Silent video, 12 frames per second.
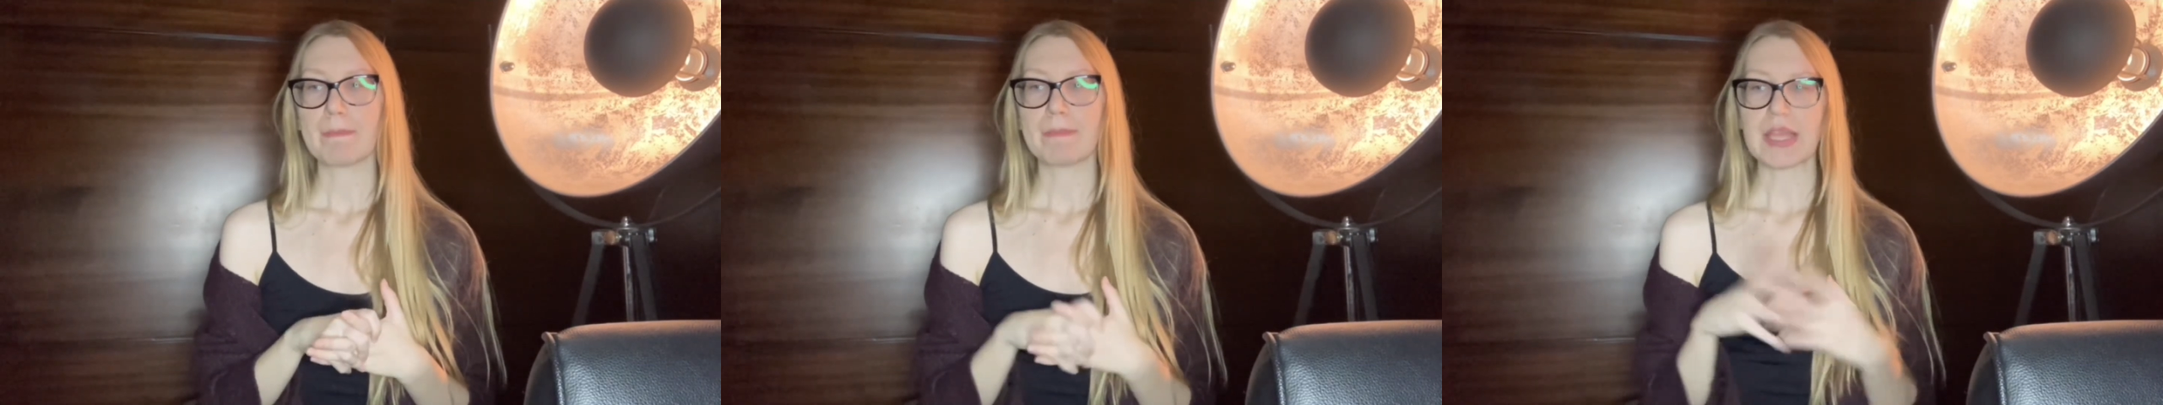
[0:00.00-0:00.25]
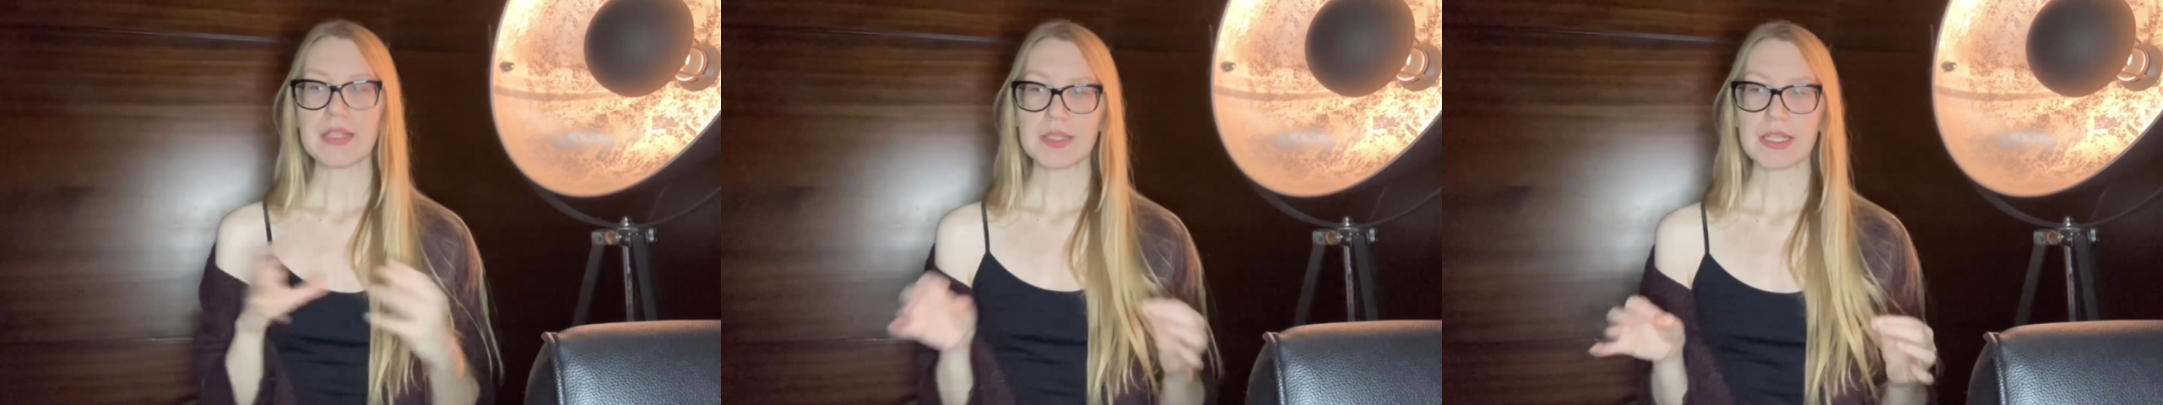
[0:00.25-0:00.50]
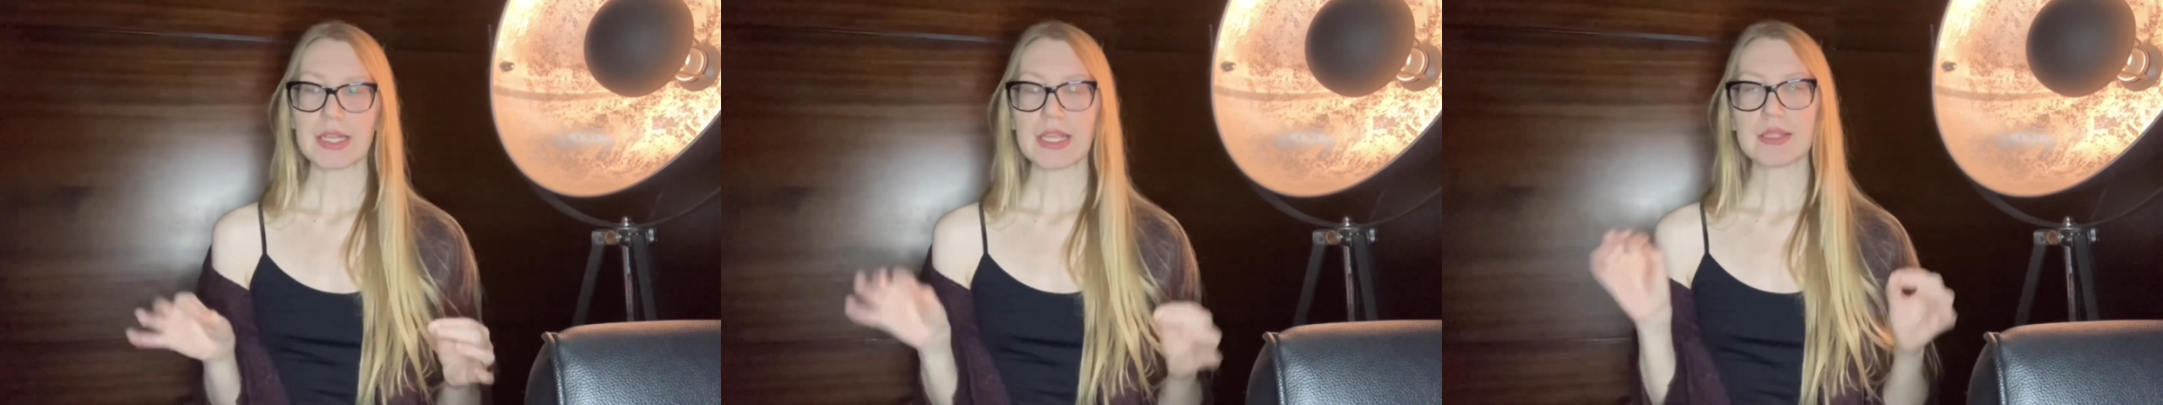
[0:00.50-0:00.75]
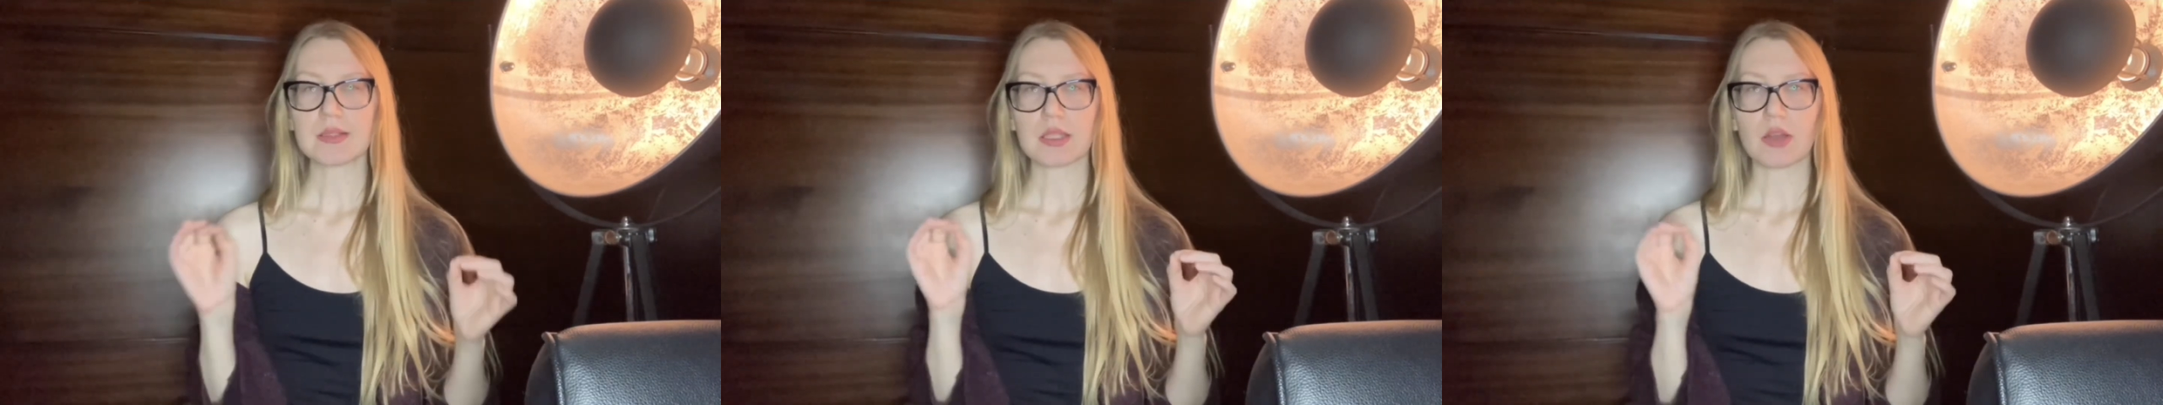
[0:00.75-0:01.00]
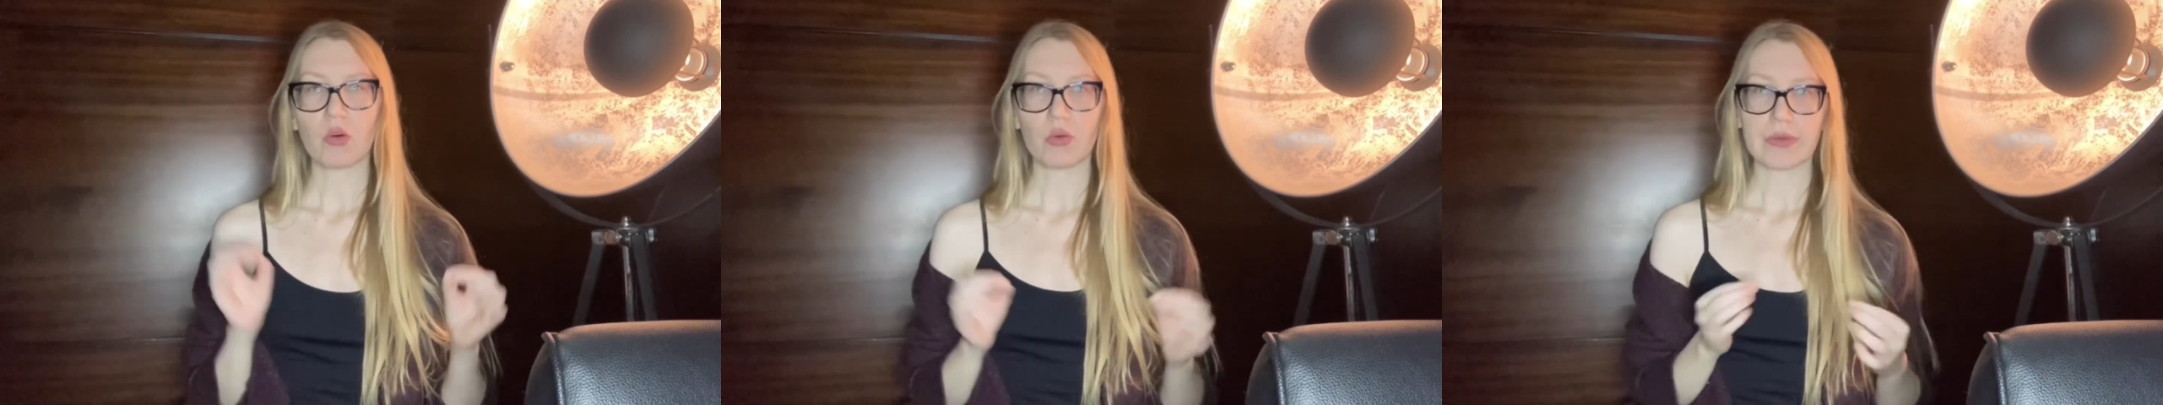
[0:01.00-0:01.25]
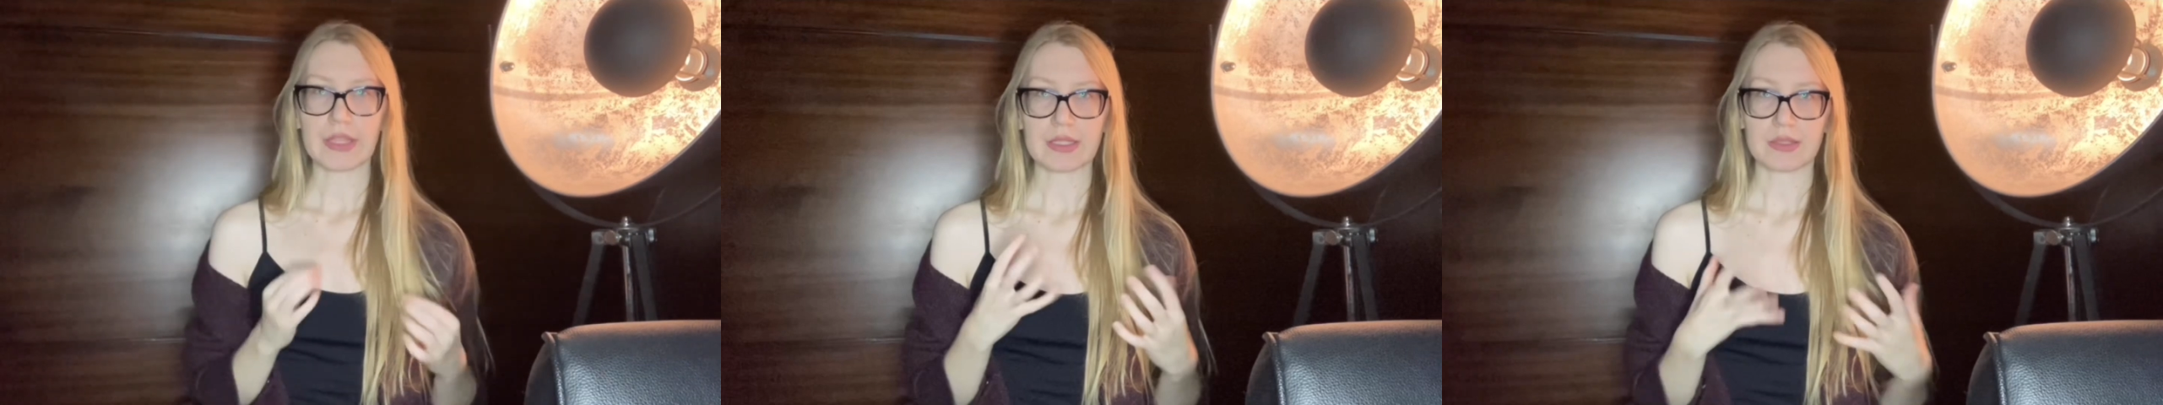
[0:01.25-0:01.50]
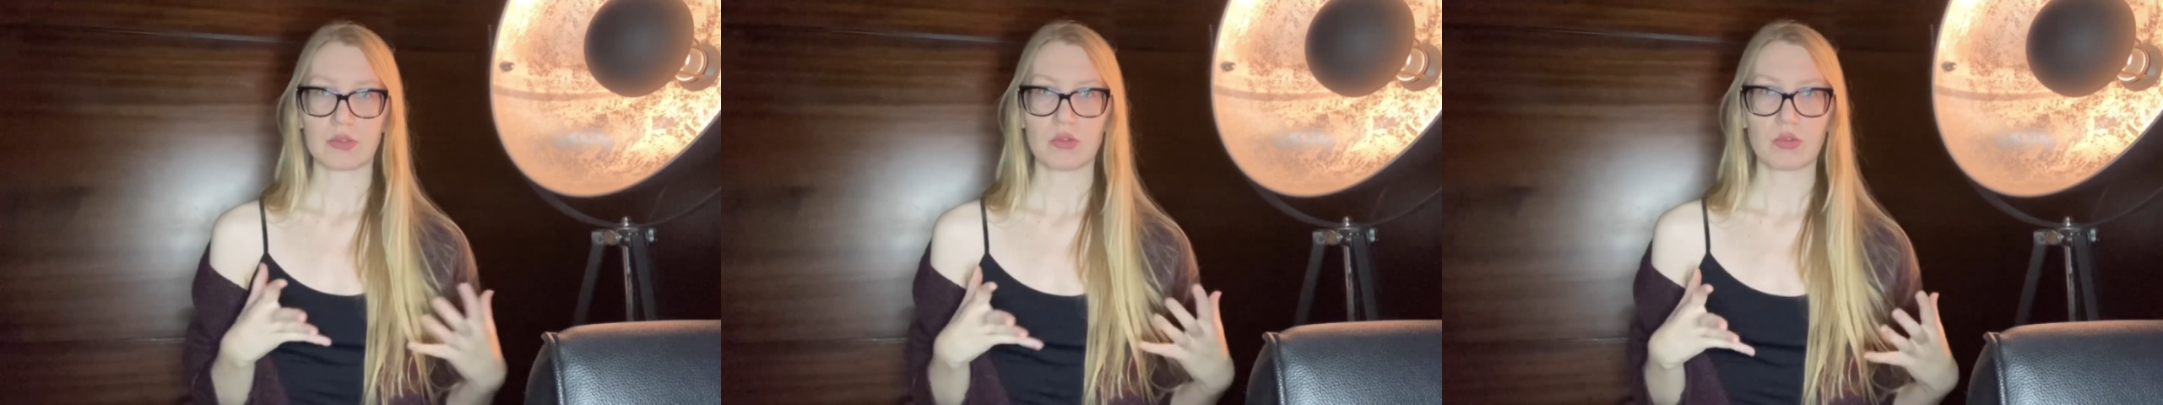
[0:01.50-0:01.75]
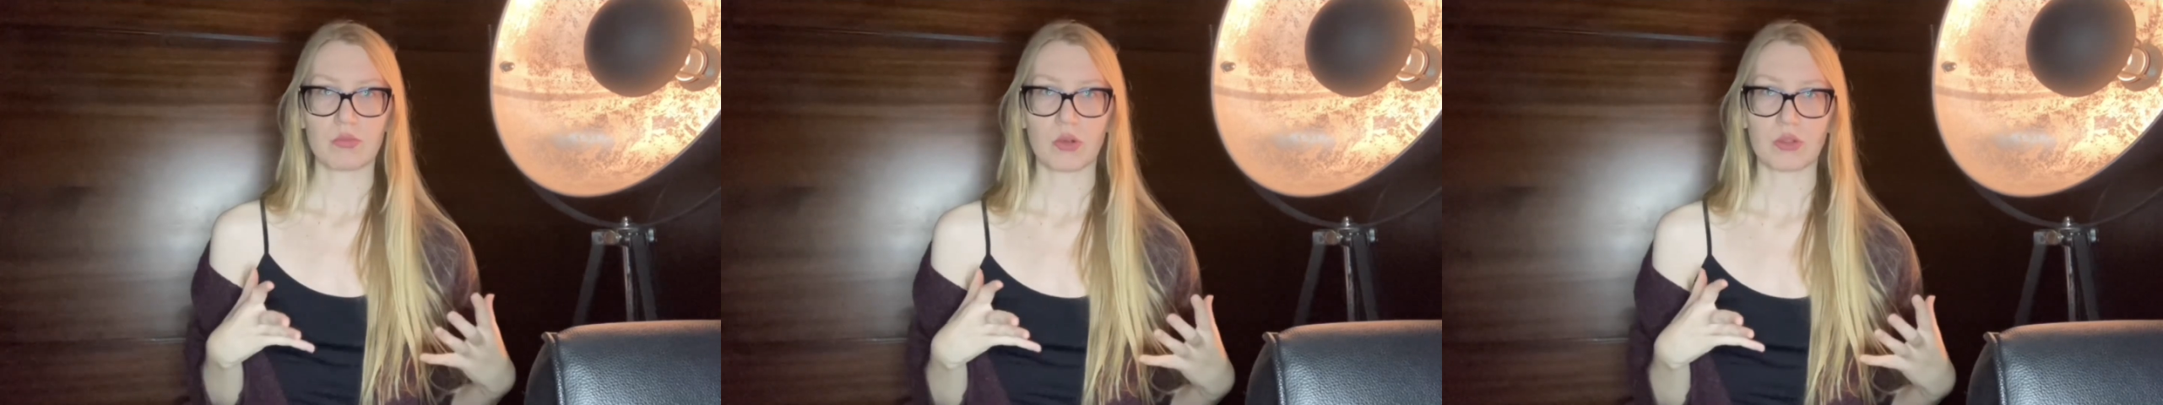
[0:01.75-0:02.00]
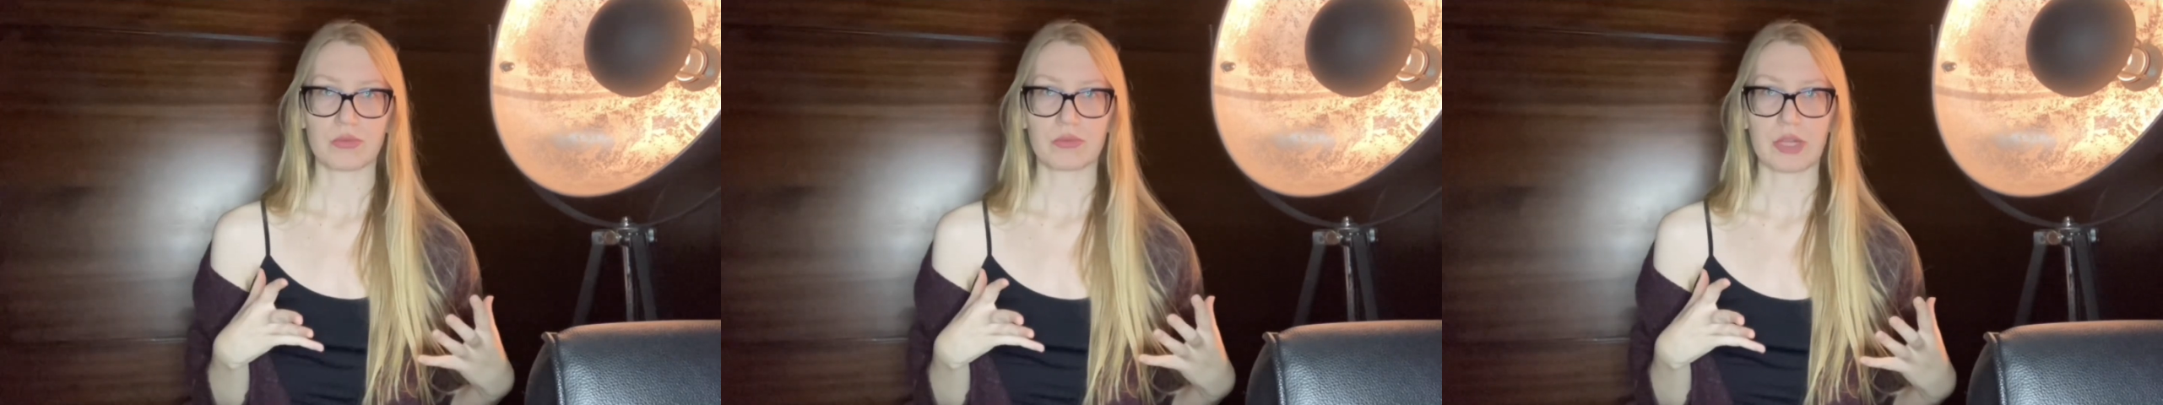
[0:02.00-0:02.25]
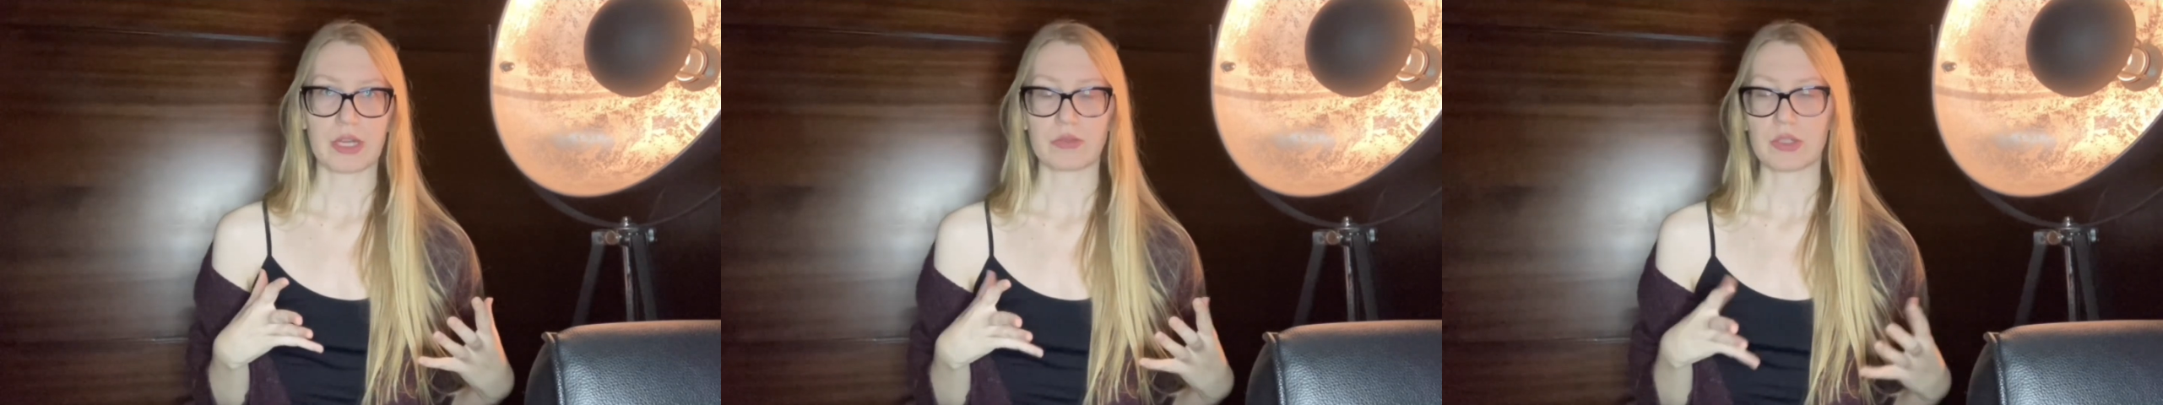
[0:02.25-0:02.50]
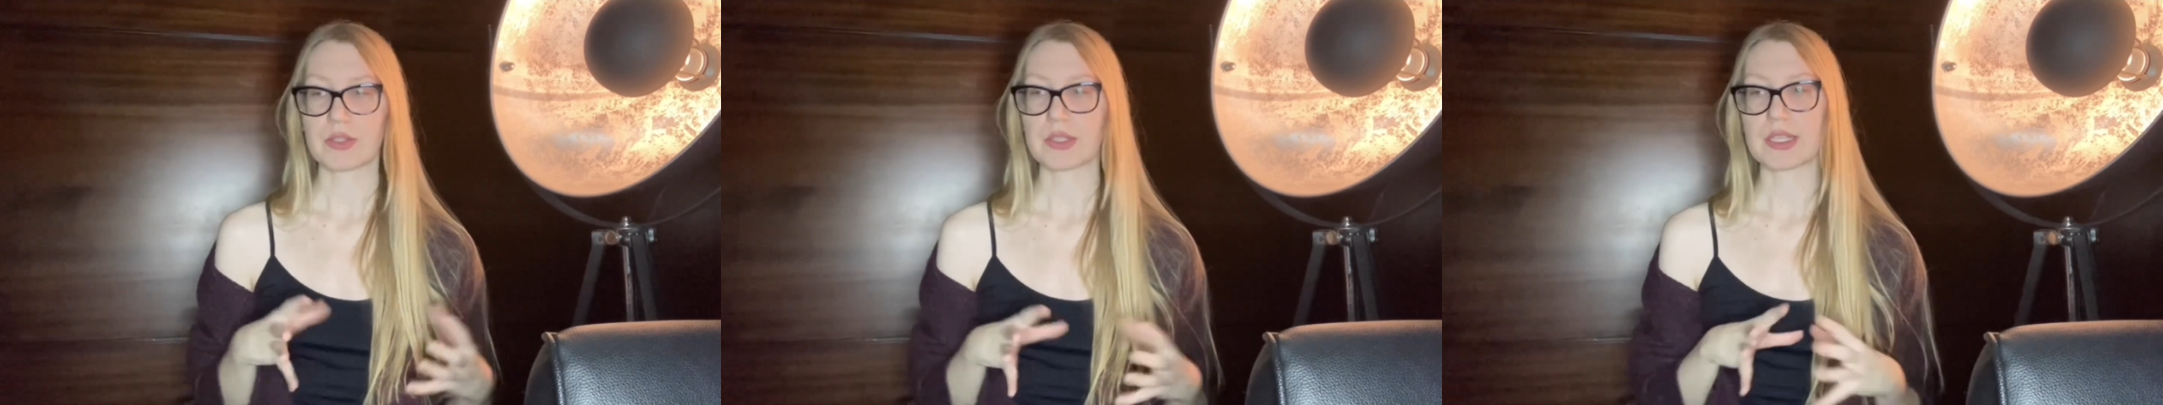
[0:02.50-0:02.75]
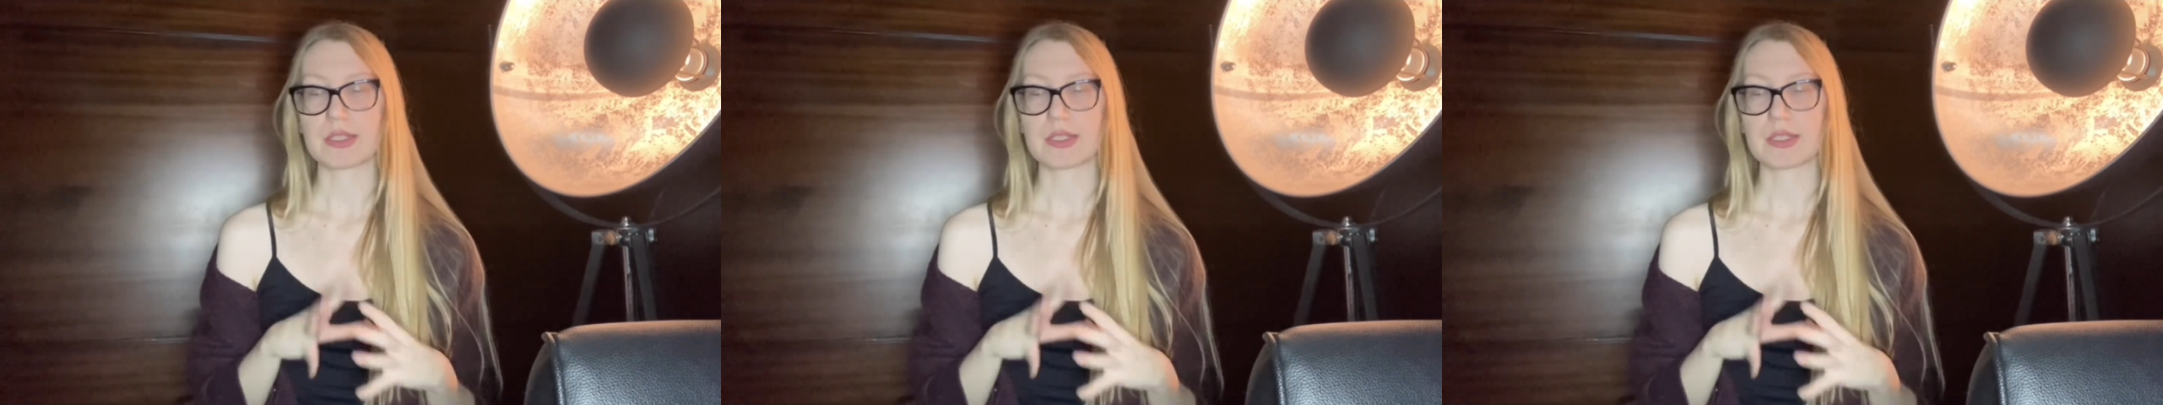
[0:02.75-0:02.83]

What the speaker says: Basically, it's the Oriental Gourmand fragrance.